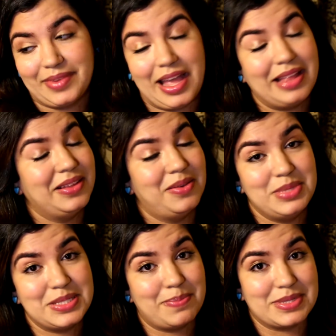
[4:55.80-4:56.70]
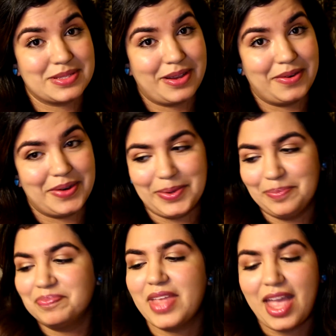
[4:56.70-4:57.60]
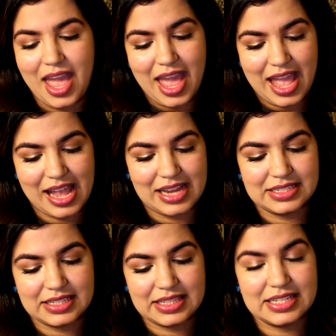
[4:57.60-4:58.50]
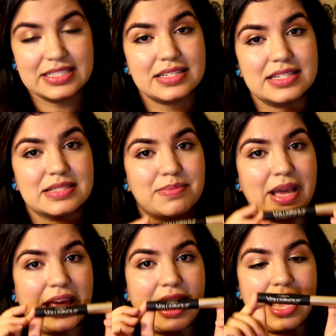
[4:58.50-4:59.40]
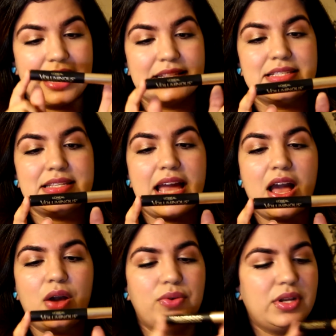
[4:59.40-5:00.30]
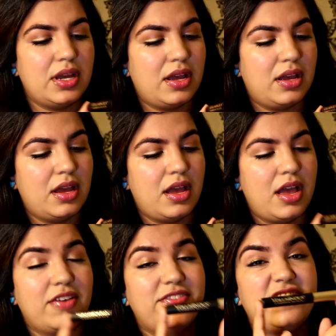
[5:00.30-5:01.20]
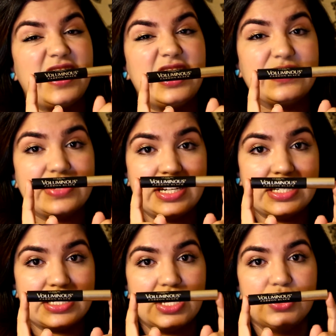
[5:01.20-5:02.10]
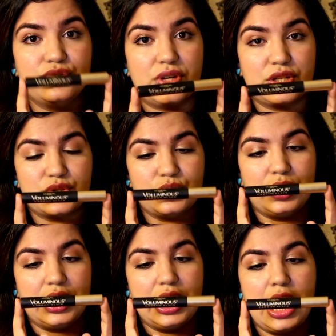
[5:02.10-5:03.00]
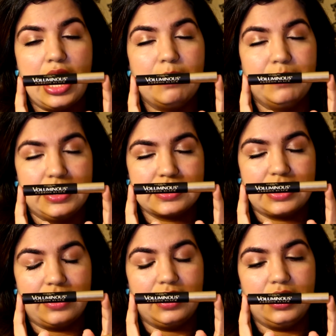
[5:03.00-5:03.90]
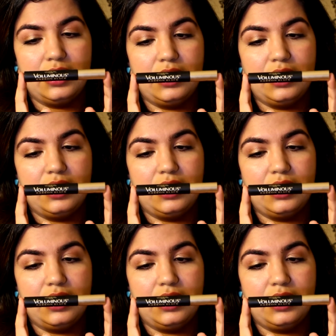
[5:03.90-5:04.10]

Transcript: I love me some mascara. And this is my hands down favorite drugstore mascara